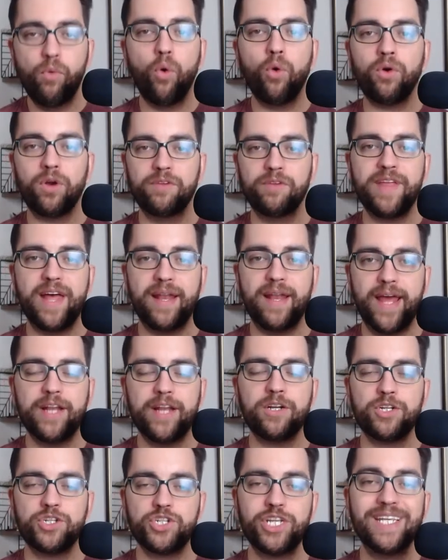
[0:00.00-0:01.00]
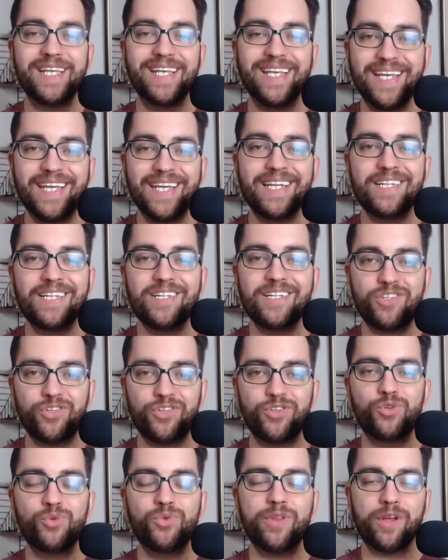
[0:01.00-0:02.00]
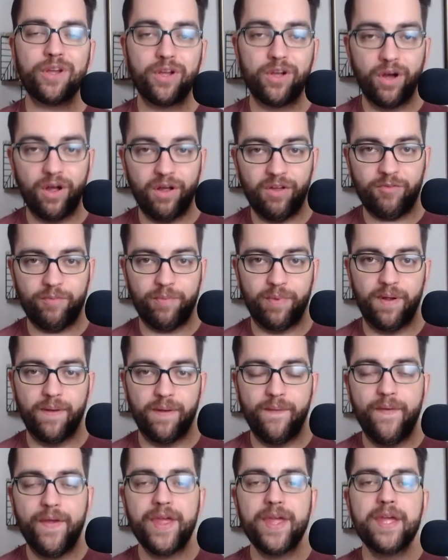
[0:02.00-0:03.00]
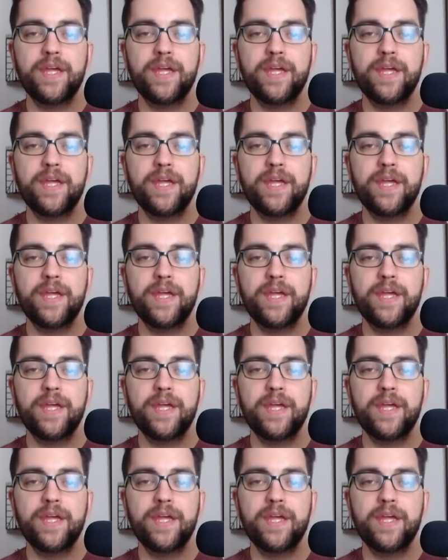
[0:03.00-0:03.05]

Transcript: more of that energy into the golf ball.